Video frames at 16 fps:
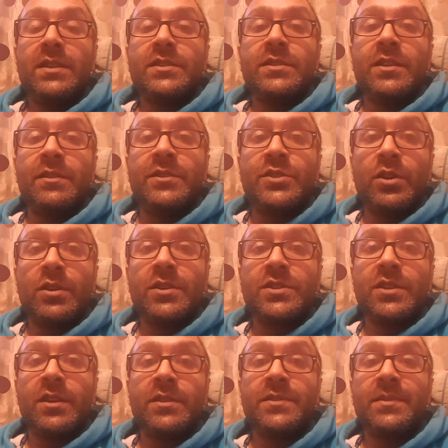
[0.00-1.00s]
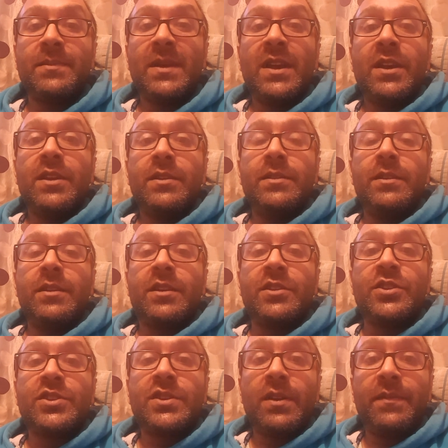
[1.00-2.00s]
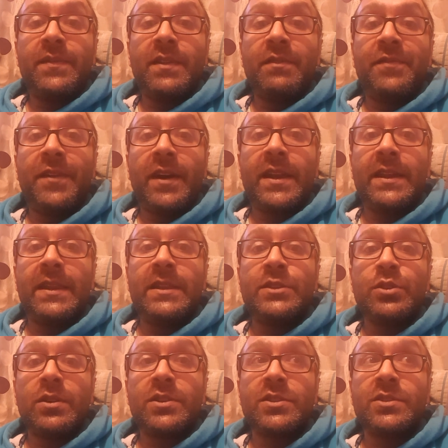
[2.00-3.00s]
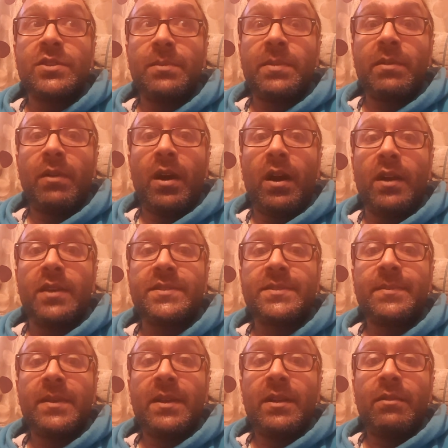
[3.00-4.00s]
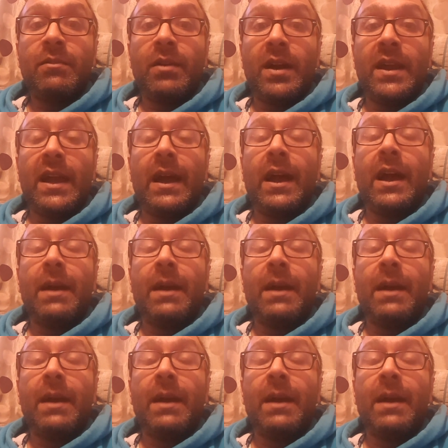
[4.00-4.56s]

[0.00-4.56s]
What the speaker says: your injunctions, you can shove your fucking injunctions up your arse, right?